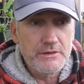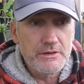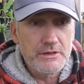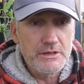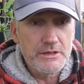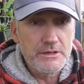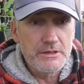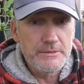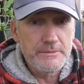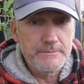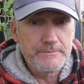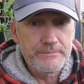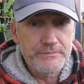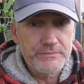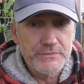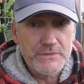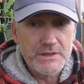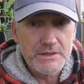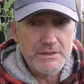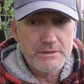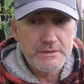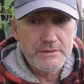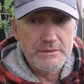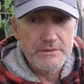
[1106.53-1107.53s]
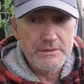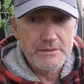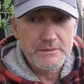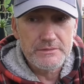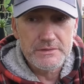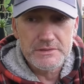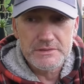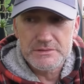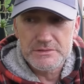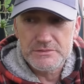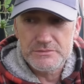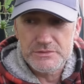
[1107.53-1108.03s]
um,
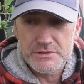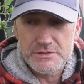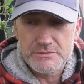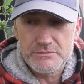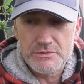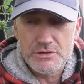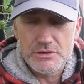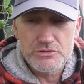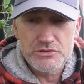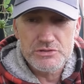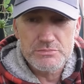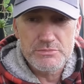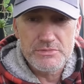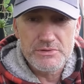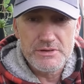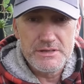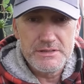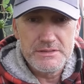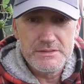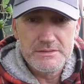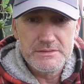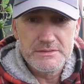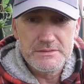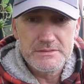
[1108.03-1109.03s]
was it Rosemary?